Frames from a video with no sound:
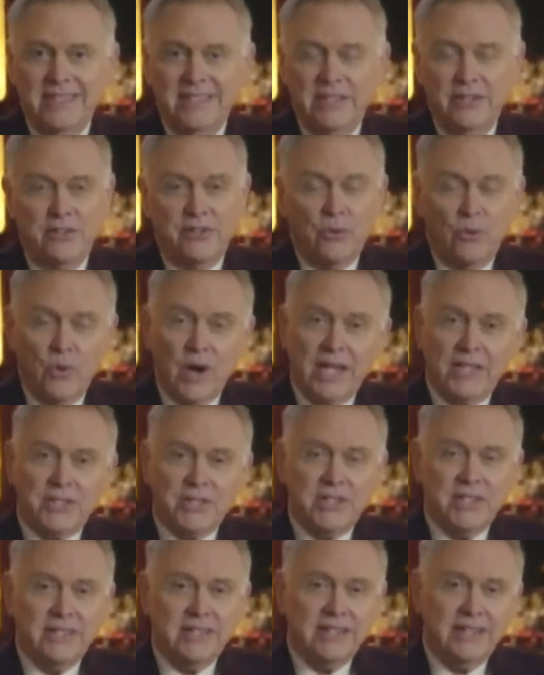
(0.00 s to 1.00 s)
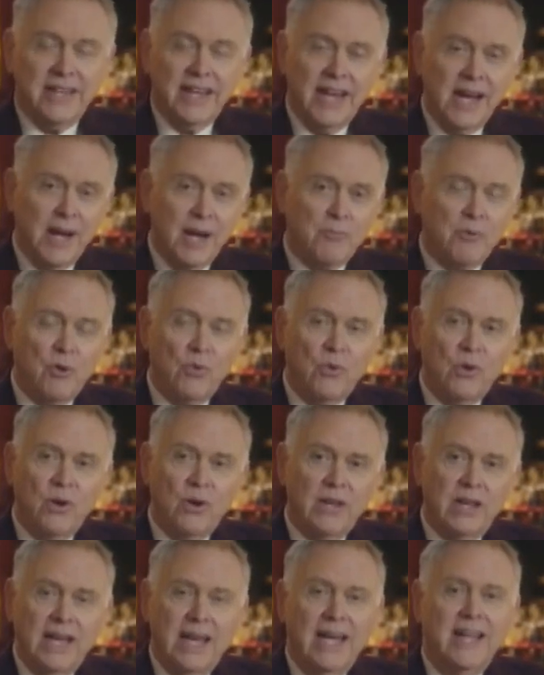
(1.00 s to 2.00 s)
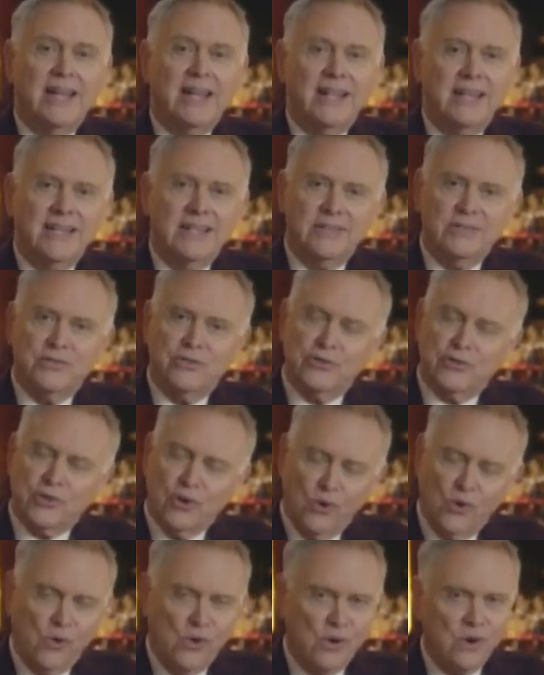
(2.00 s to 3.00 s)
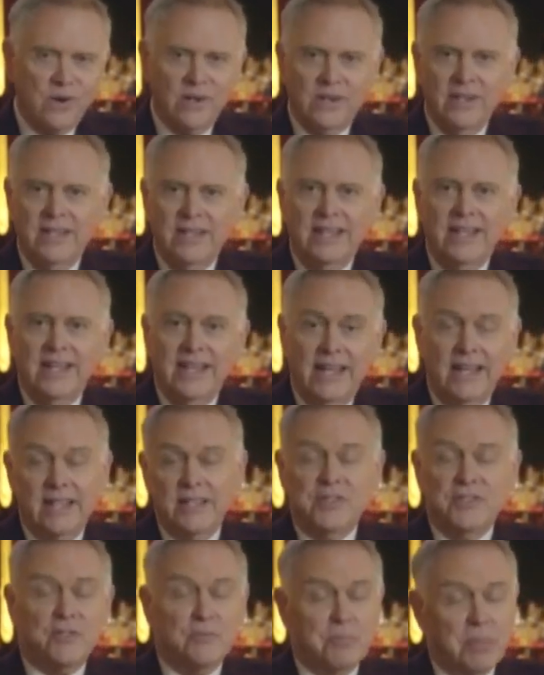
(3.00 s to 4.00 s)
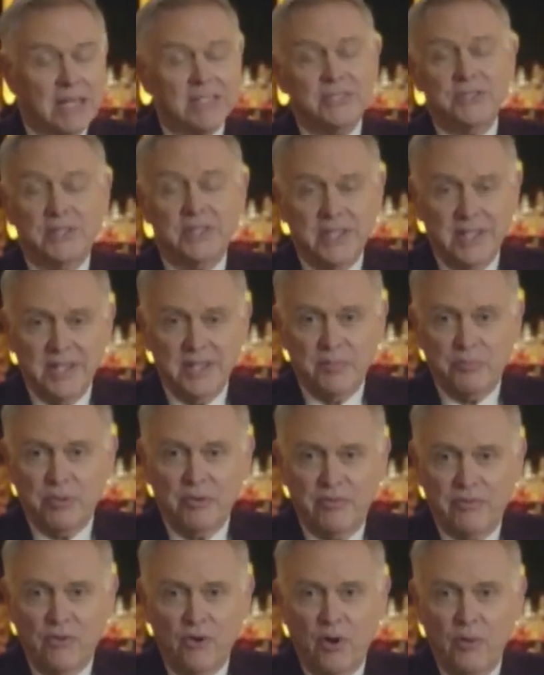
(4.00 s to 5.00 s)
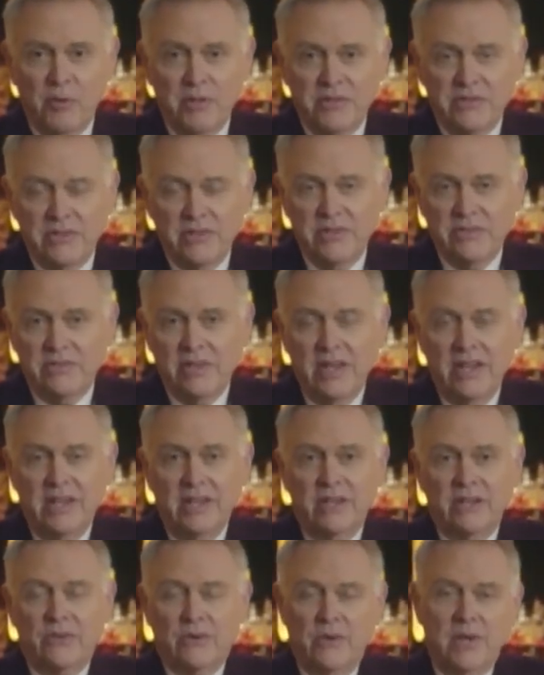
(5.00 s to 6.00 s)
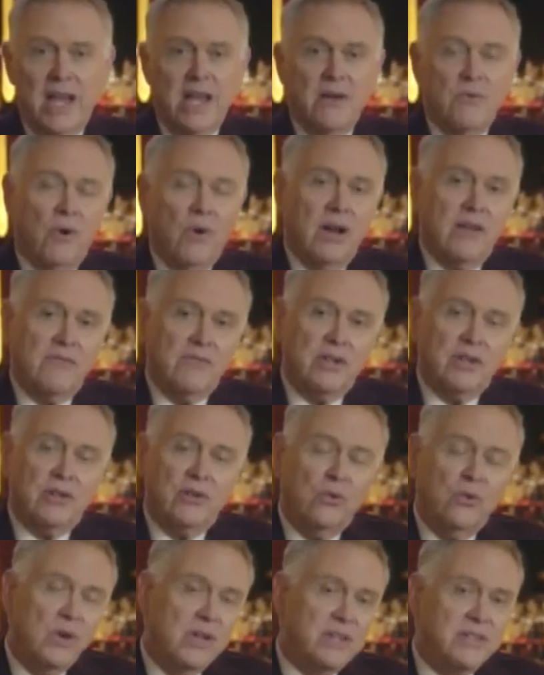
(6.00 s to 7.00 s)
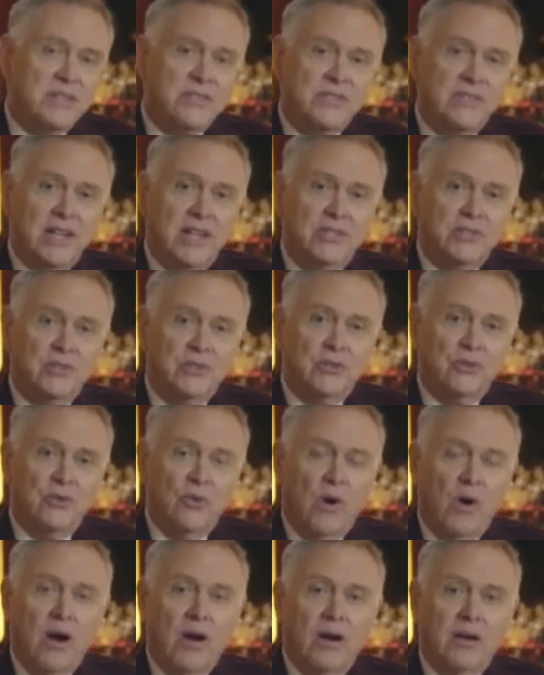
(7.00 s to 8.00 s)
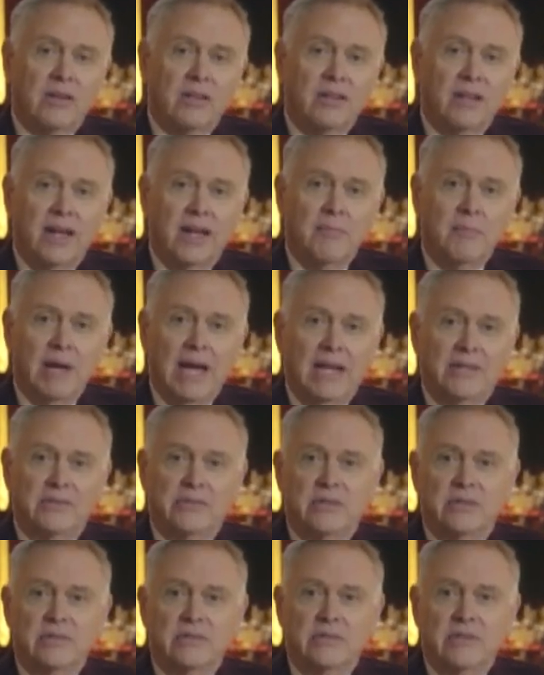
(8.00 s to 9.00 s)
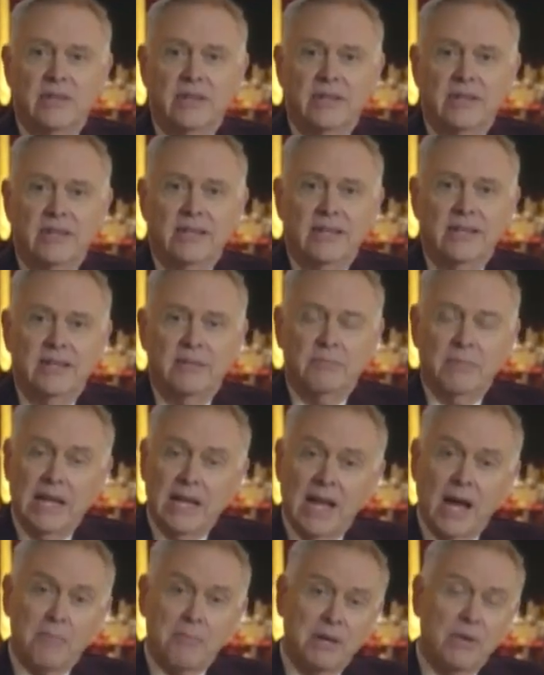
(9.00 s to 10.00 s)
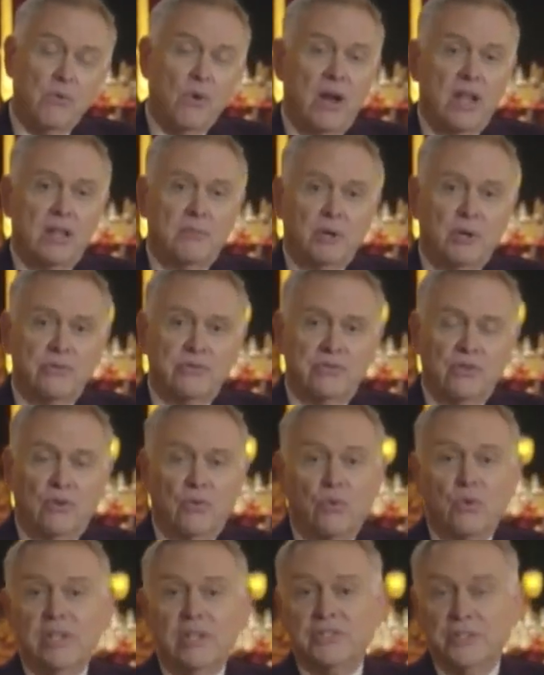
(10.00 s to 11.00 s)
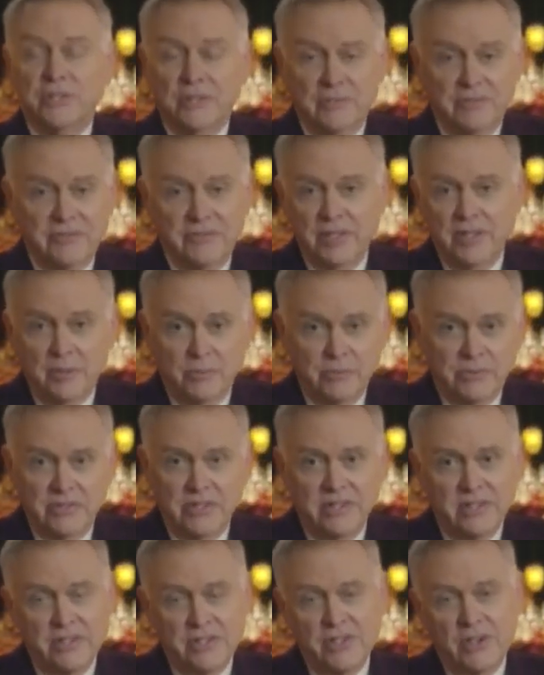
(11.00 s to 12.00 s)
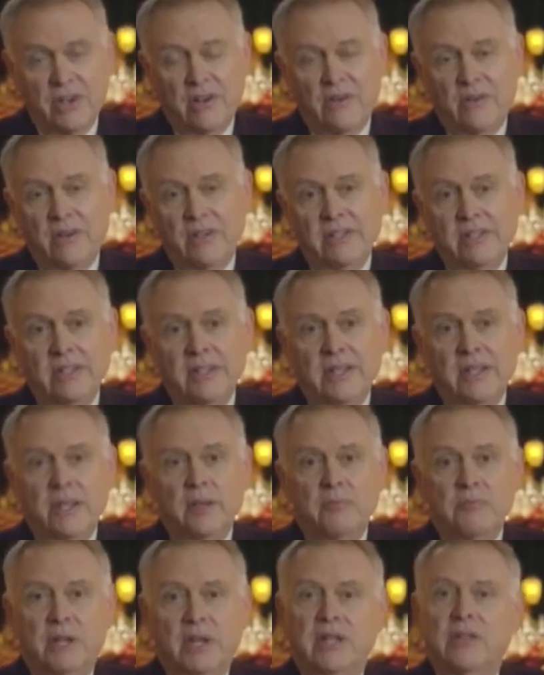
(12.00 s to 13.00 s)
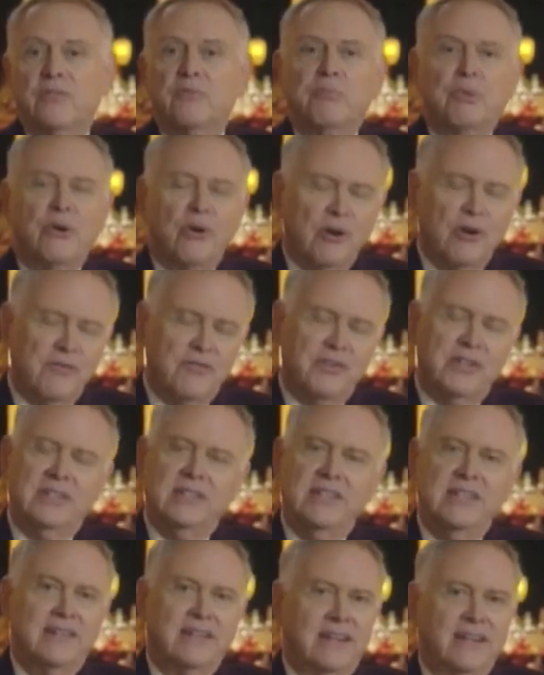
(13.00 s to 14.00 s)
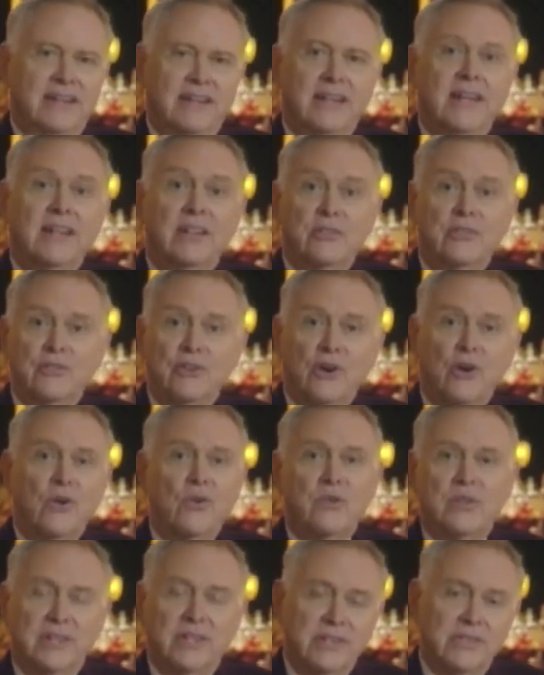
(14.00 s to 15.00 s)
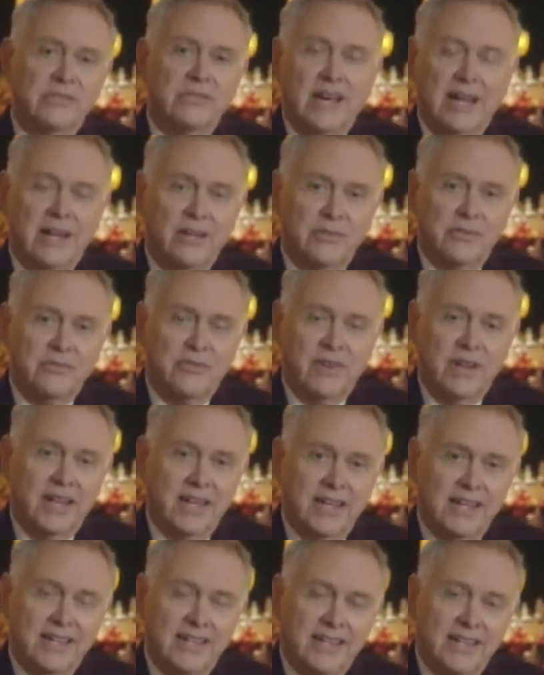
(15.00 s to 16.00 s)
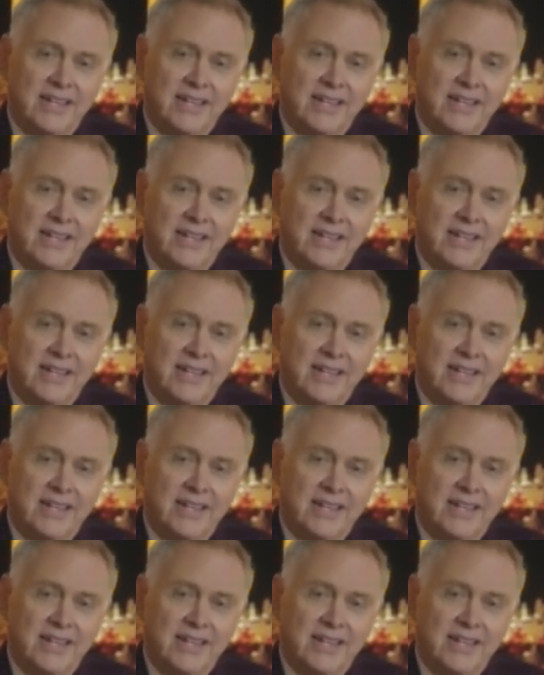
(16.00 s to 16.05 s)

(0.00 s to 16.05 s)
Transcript: The direction, camera work, editing, score, and especially the performances create one of the quintessential noir climaxes. It may not be one of the most original films in the genre, but it's perfectly done and totally satisfying.